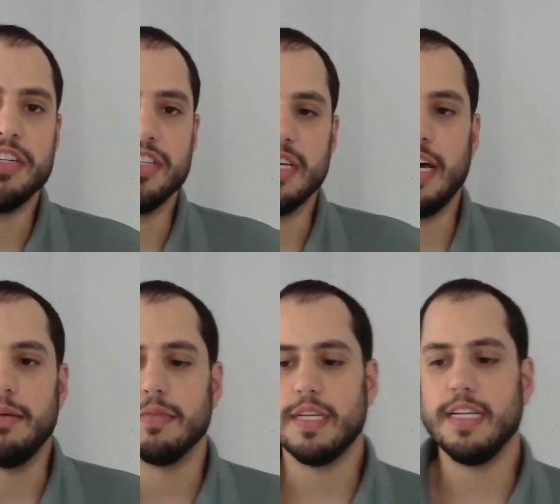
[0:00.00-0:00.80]
bunch of
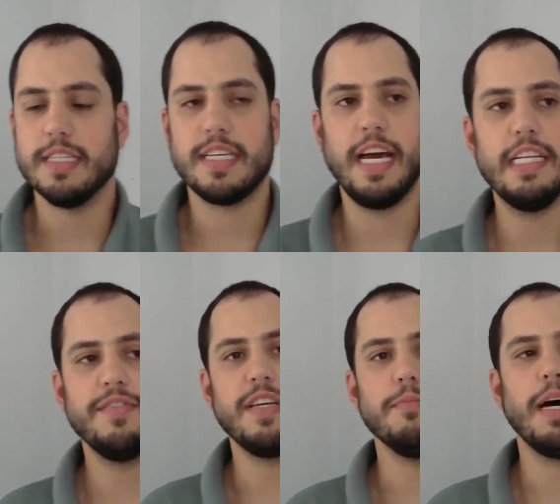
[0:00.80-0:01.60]
times, and it's kind
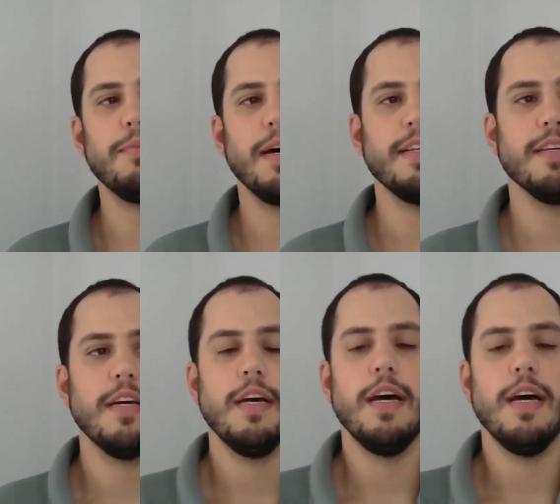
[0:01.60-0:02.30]
of in my mind